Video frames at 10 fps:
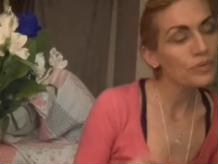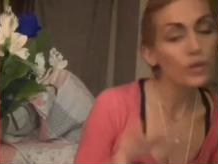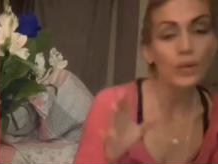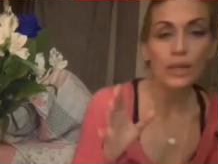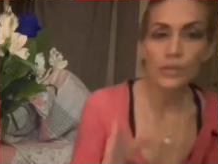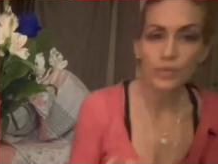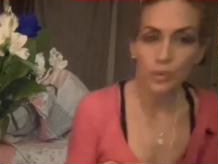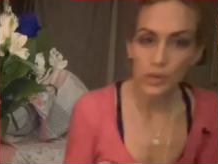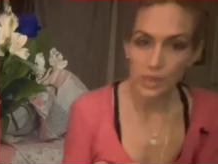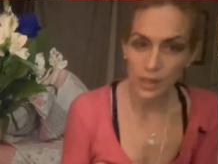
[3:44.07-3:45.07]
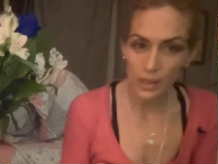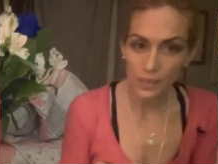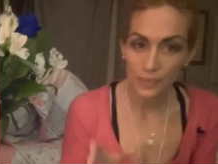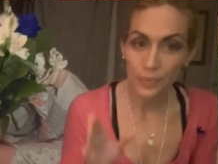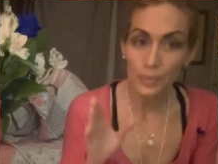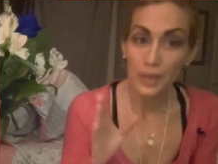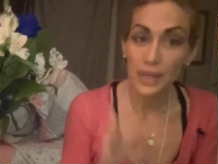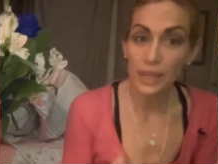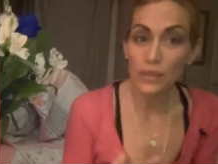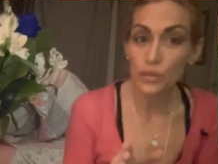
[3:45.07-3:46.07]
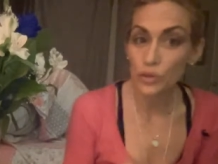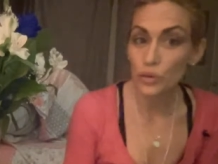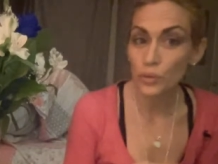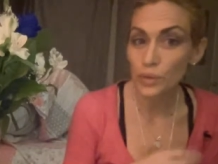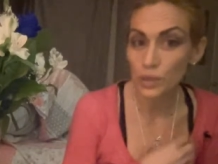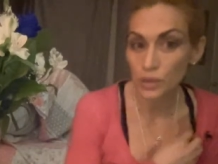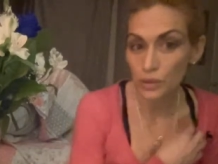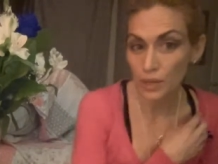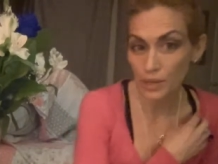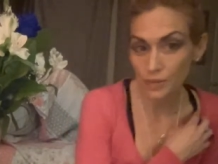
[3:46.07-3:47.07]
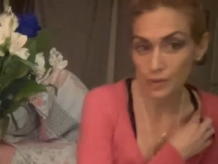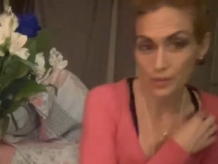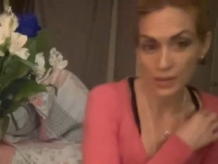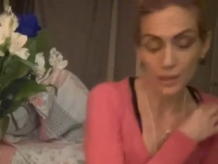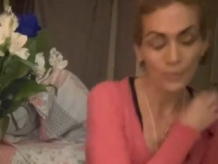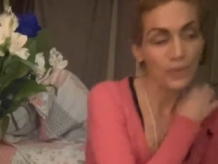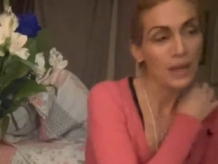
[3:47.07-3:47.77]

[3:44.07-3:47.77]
2014. My dad's stroke was in 2015.